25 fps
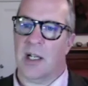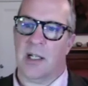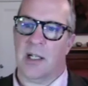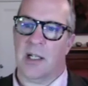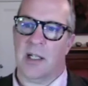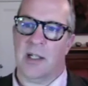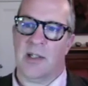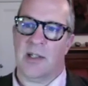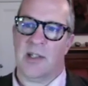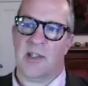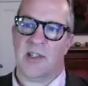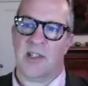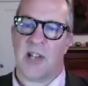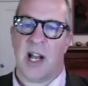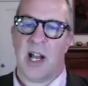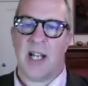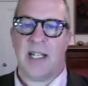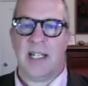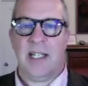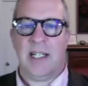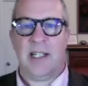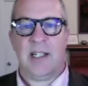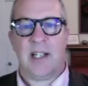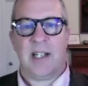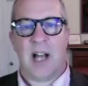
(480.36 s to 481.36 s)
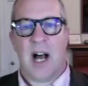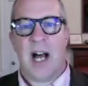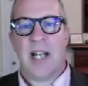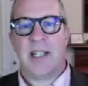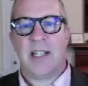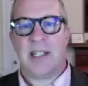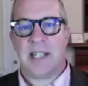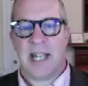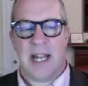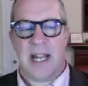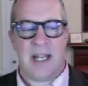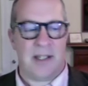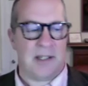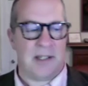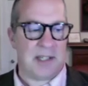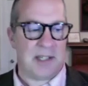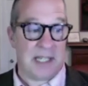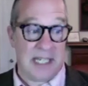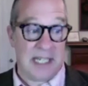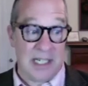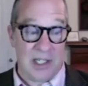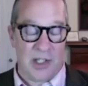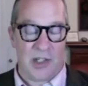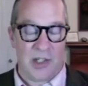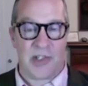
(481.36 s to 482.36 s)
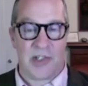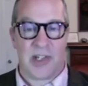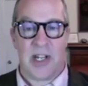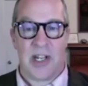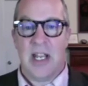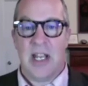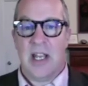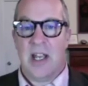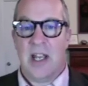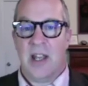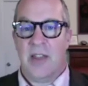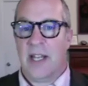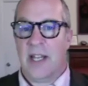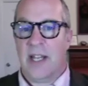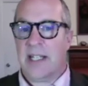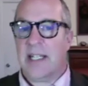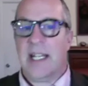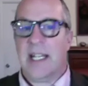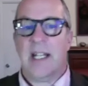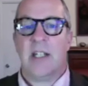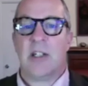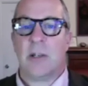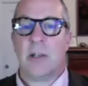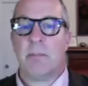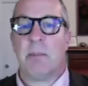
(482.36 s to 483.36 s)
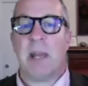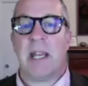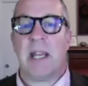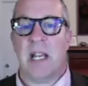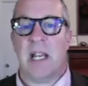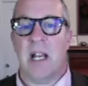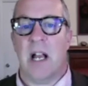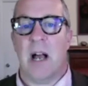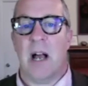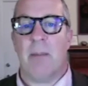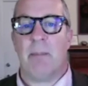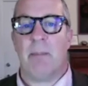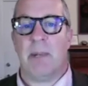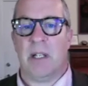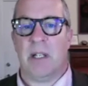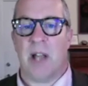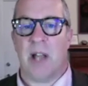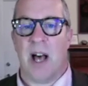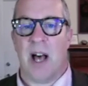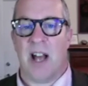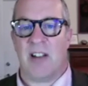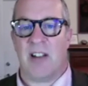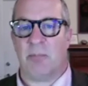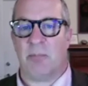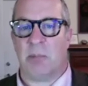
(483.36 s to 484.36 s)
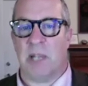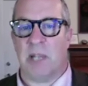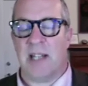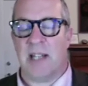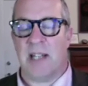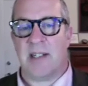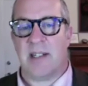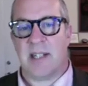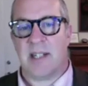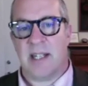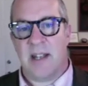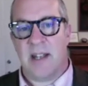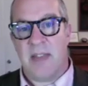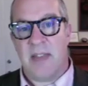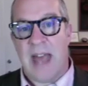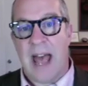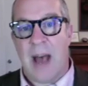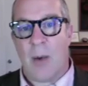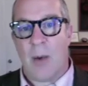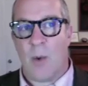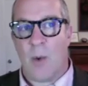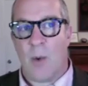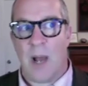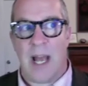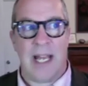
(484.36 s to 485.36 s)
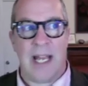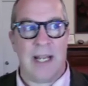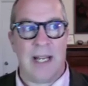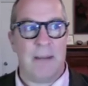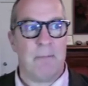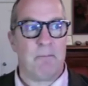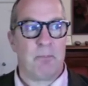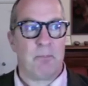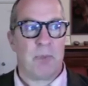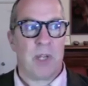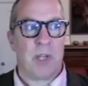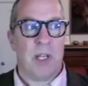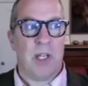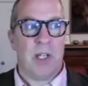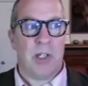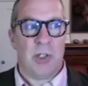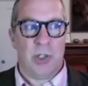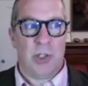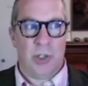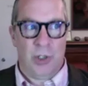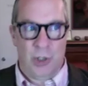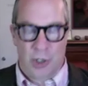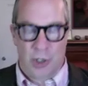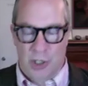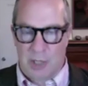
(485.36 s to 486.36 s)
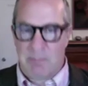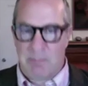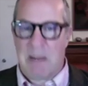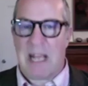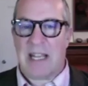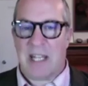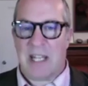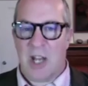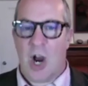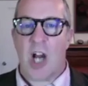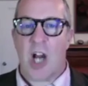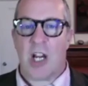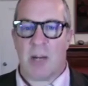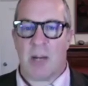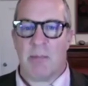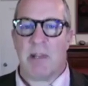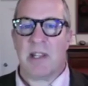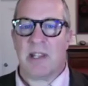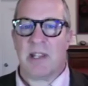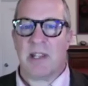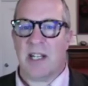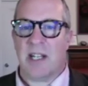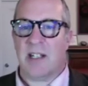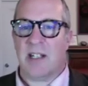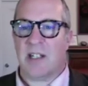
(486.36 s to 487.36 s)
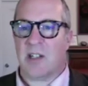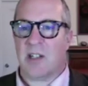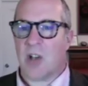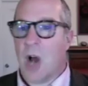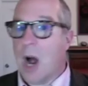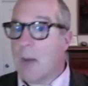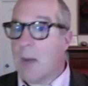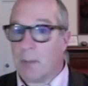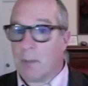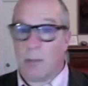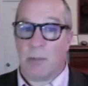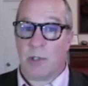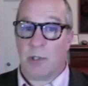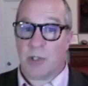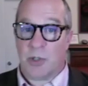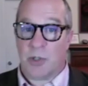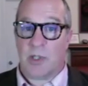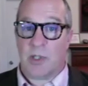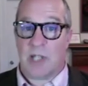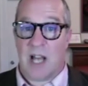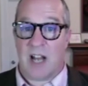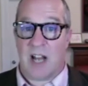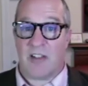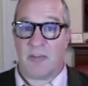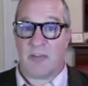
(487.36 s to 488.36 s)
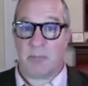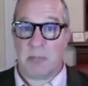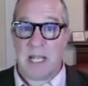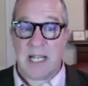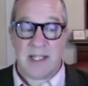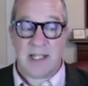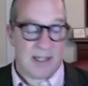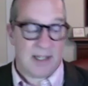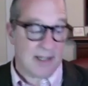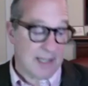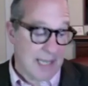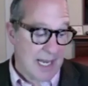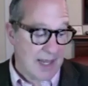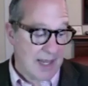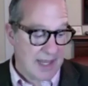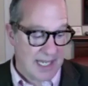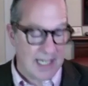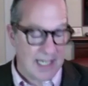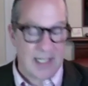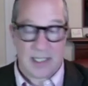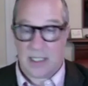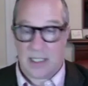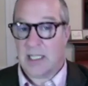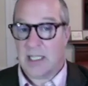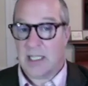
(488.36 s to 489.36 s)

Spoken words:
study, content, skills that kids are picking up in a lot of places. And in that way, you could make the argument that it's comparable to a lot of places. And I think